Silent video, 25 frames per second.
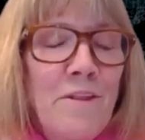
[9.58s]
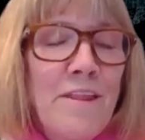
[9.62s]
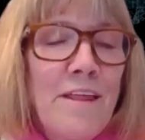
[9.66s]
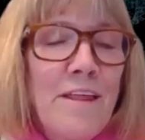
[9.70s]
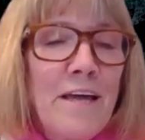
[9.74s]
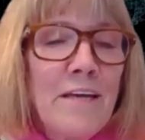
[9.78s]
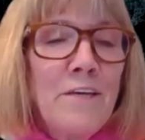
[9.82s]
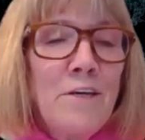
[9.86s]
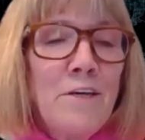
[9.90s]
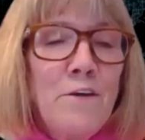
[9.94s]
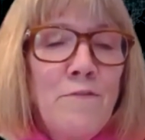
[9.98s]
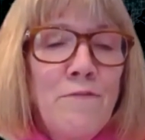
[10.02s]

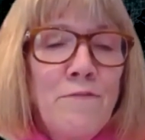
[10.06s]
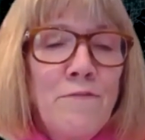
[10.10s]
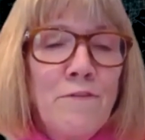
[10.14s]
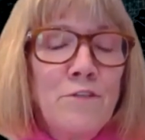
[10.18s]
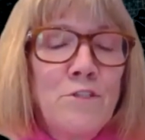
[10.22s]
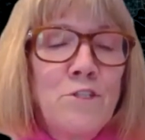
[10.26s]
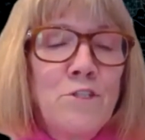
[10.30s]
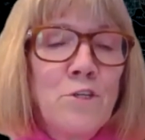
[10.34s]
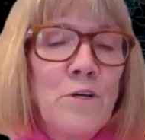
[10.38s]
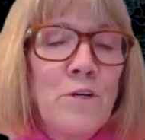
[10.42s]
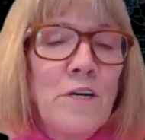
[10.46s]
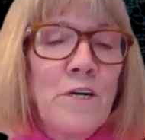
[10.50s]
Thank you for
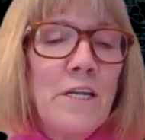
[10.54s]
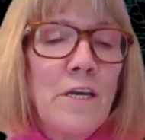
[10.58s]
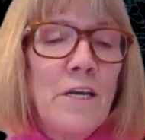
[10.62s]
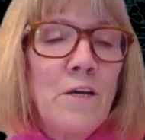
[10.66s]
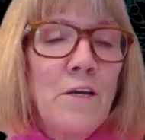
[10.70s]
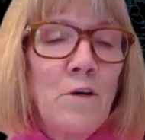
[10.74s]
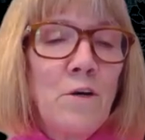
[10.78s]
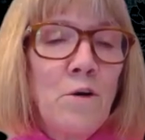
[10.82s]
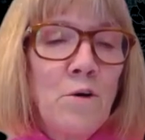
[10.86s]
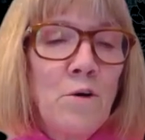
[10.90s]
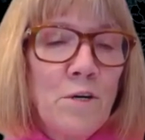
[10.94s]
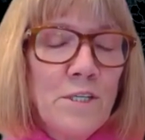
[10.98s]
joining
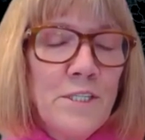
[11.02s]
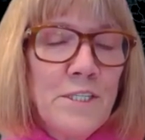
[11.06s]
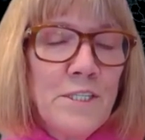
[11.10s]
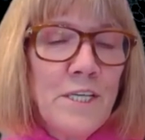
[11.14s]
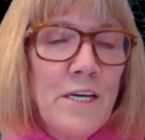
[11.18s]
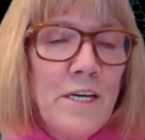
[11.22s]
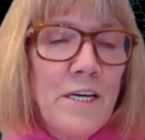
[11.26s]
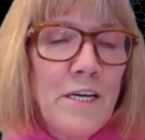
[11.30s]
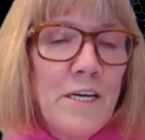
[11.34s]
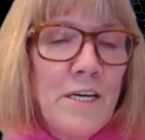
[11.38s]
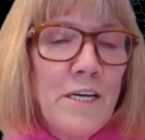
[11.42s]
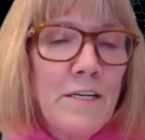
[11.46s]

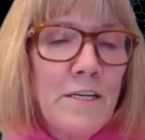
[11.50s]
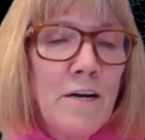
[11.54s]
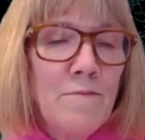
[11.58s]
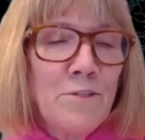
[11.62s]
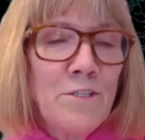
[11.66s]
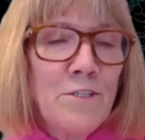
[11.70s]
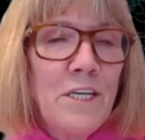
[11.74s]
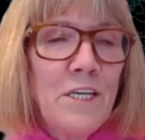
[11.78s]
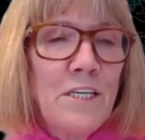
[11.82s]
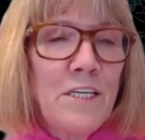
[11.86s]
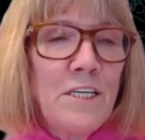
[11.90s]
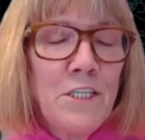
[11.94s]
Coresight
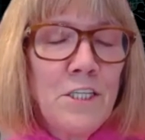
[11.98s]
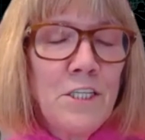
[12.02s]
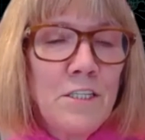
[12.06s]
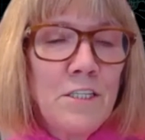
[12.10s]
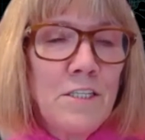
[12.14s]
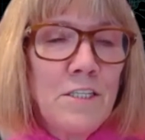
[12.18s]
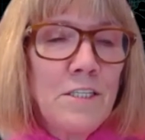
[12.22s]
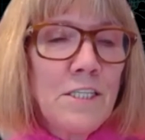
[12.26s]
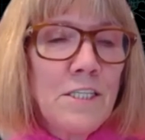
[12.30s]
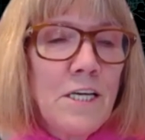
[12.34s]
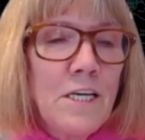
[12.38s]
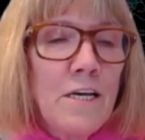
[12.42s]

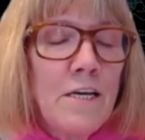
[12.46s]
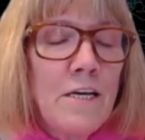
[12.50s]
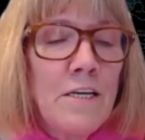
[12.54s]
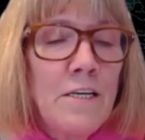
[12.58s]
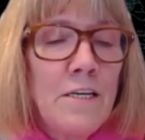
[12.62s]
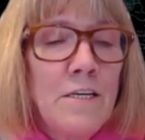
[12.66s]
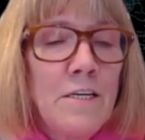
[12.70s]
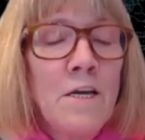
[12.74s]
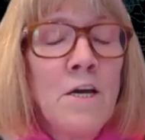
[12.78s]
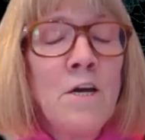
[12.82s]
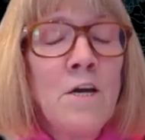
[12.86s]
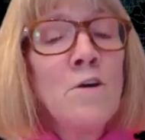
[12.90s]
Conversations
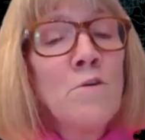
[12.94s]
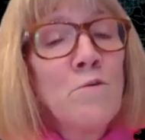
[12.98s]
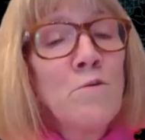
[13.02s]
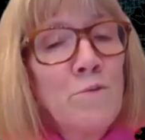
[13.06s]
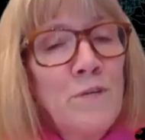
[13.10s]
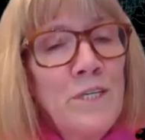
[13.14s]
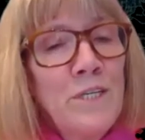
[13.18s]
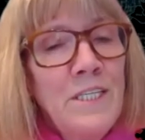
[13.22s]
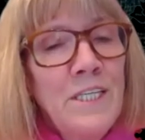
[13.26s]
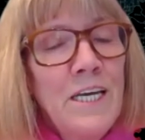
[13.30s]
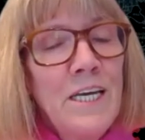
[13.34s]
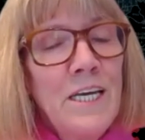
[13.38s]
and
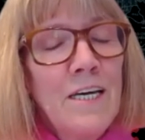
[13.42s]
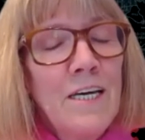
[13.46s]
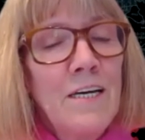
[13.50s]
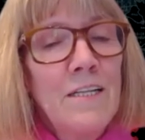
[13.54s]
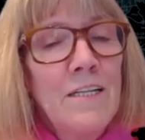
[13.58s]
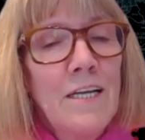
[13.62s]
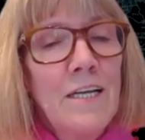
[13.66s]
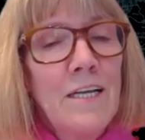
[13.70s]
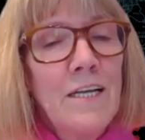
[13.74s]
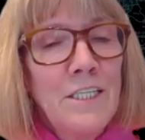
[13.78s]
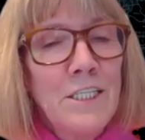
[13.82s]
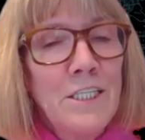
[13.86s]
Retail
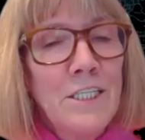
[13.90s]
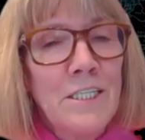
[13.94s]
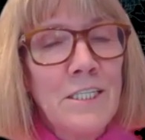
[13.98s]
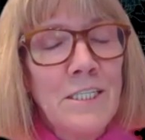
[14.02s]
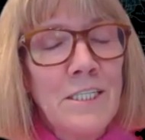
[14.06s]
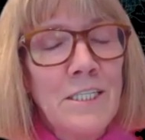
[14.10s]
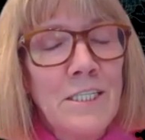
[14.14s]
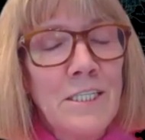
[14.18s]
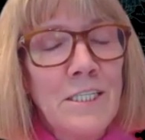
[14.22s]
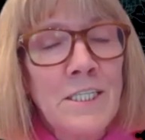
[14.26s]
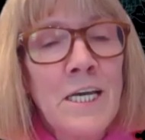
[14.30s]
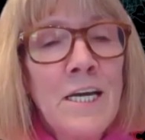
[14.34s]
Legends.
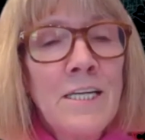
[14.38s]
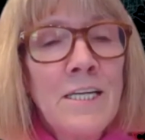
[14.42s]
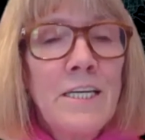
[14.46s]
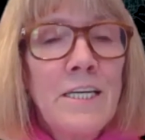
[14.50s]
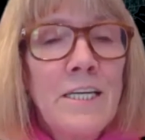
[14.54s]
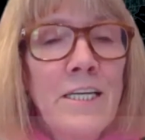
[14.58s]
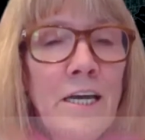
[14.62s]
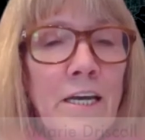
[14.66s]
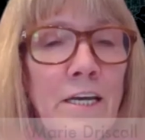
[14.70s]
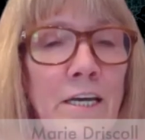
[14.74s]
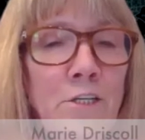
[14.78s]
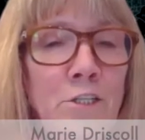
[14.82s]

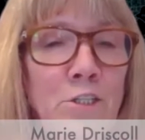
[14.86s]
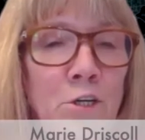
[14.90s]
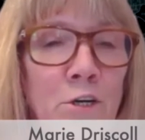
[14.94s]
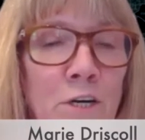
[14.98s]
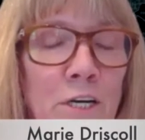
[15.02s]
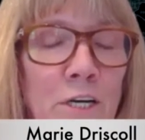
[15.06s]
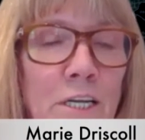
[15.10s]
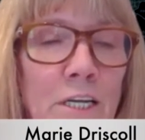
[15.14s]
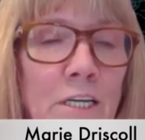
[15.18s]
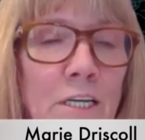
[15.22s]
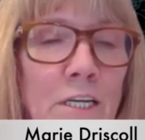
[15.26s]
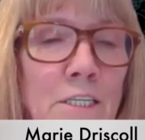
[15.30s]
Today,
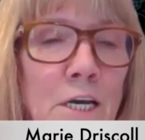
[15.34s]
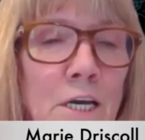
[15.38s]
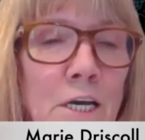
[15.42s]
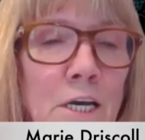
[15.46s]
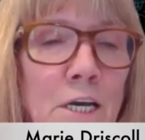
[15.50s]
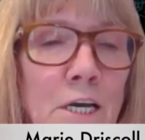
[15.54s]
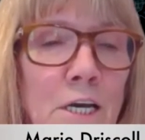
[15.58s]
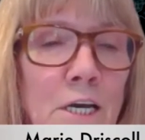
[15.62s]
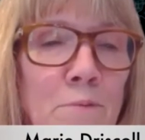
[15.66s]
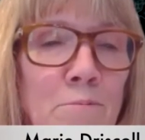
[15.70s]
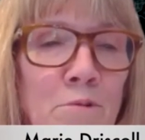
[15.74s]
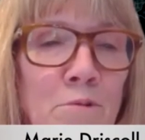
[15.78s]
joining
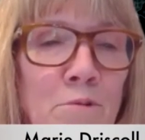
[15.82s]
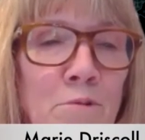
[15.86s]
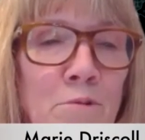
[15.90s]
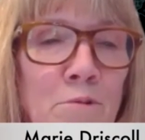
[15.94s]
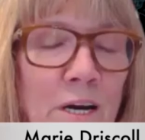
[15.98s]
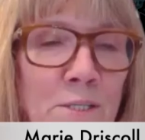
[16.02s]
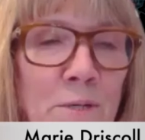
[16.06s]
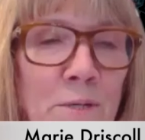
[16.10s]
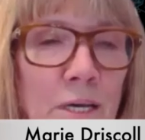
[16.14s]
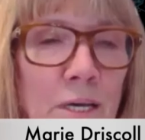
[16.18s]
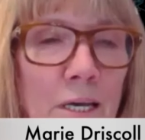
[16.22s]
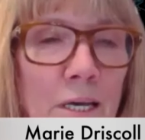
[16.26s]
Deborah
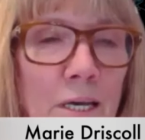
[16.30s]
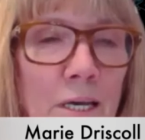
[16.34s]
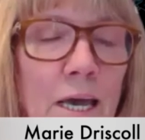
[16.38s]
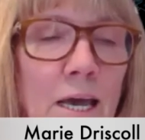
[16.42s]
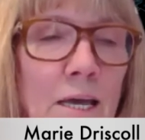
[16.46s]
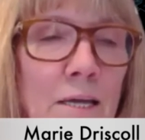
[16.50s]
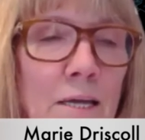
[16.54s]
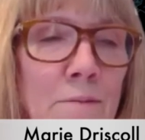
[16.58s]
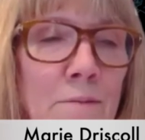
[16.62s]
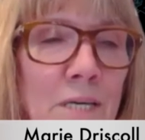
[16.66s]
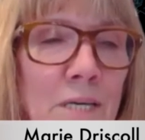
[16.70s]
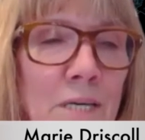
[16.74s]
Weinswig
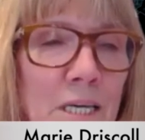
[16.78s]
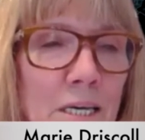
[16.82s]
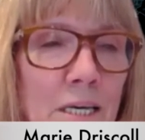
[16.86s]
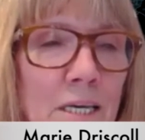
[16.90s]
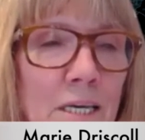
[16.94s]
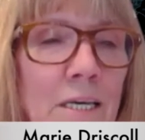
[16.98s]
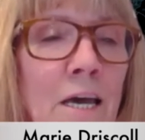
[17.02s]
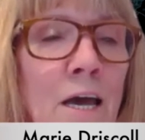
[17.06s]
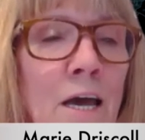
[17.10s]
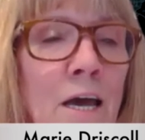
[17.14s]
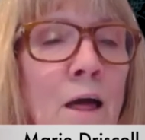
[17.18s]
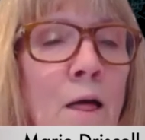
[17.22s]
and me
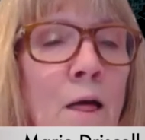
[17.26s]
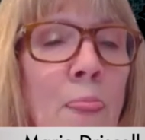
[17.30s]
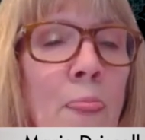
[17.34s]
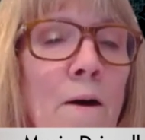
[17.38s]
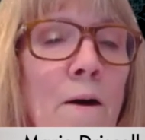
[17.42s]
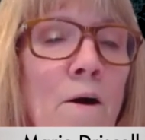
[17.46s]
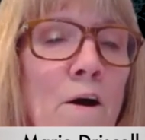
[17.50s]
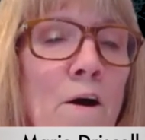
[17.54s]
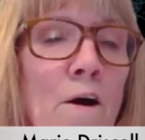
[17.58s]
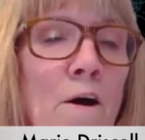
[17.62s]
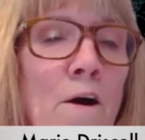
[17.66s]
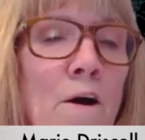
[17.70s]

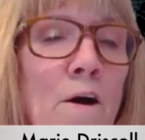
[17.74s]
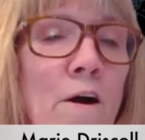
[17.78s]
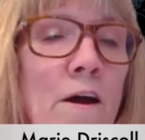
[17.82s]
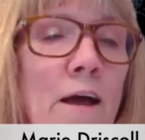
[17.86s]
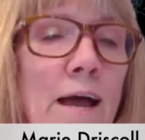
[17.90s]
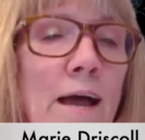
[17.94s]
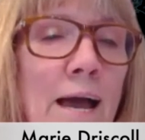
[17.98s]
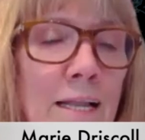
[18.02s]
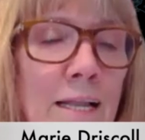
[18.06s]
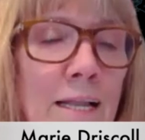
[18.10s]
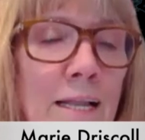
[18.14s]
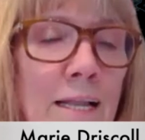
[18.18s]
are
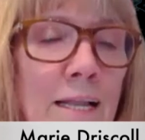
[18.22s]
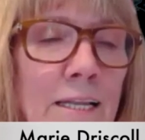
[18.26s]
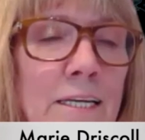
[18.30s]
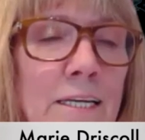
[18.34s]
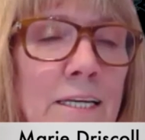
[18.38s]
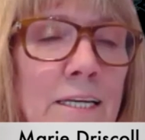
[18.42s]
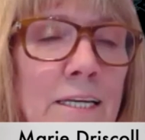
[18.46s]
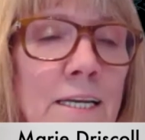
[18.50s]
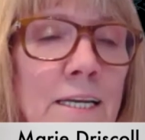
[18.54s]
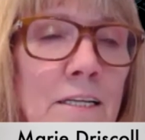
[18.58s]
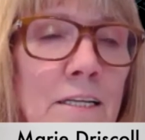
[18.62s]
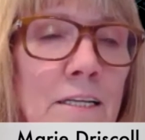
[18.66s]
Allan
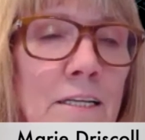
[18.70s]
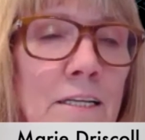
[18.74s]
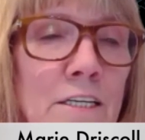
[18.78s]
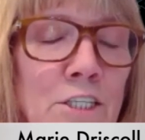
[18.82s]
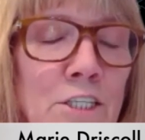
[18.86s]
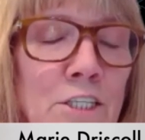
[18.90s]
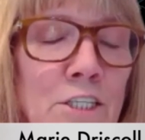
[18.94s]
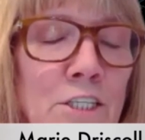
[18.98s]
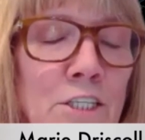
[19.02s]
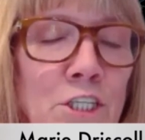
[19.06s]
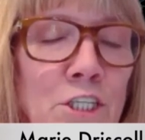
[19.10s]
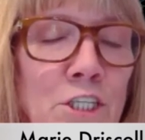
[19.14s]

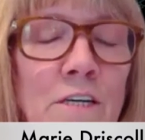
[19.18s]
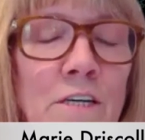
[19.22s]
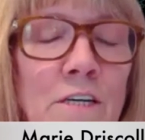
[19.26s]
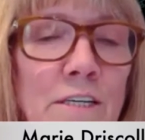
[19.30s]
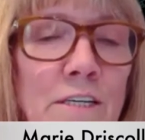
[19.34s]
Ellinger,